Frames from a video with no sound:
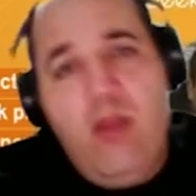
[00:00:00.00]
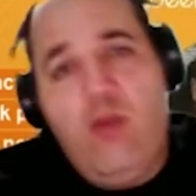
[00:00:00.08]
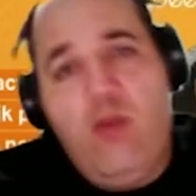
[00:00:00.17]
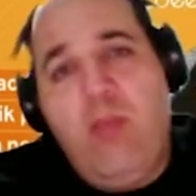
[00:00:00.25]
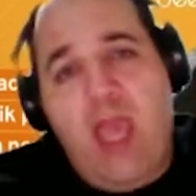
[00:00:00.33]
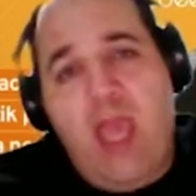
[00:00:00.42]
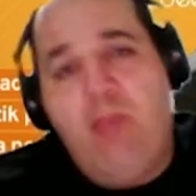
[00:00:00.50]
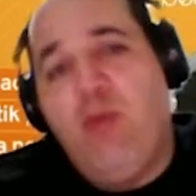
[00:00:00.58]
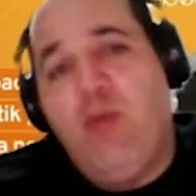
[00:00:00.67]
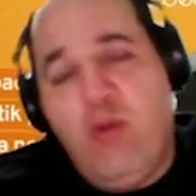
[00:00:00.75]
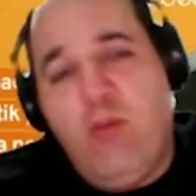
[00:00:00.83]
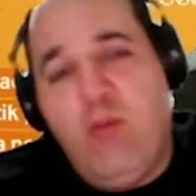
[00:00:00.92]
to be able
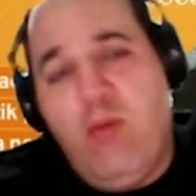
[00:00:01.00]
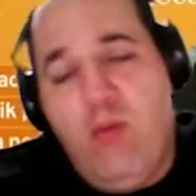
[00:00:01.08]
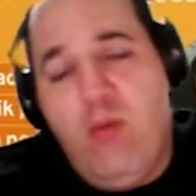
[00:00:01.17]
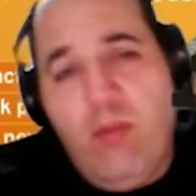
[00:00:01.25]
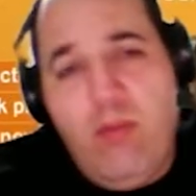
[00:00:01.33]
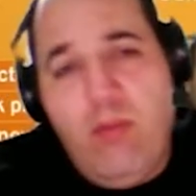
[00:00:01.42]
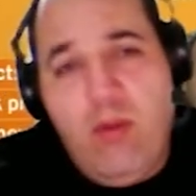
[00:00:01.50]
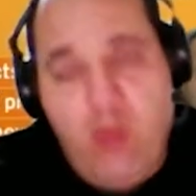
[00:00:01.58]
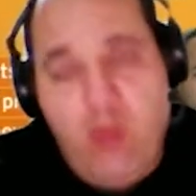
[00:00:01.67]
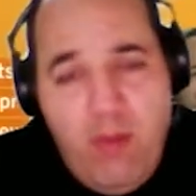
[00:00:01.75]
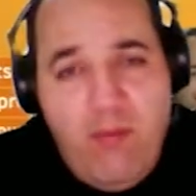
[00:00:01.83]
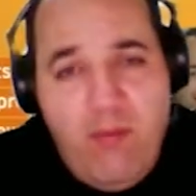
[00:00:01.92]
to be